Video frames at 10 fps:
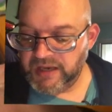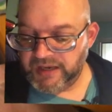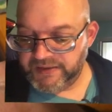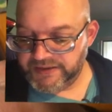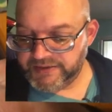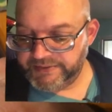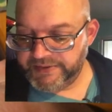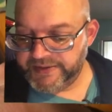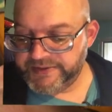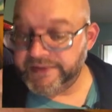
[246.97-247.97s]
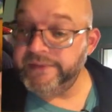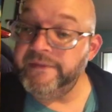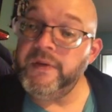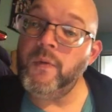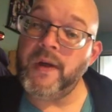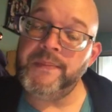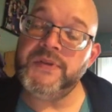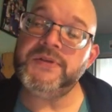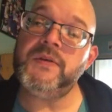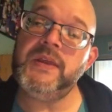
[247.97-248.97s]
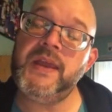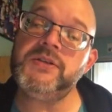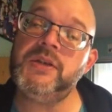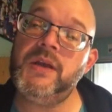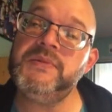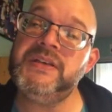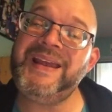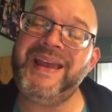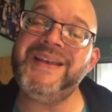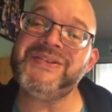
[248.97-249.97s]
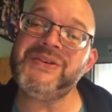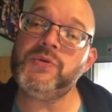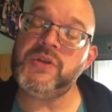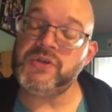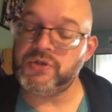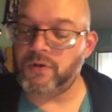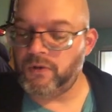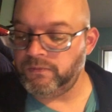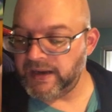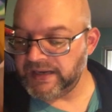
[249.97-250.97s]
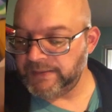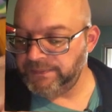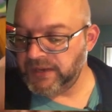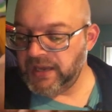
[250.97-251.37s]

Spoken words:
and this guy is a living weapon, so he actually comes in as a creature already.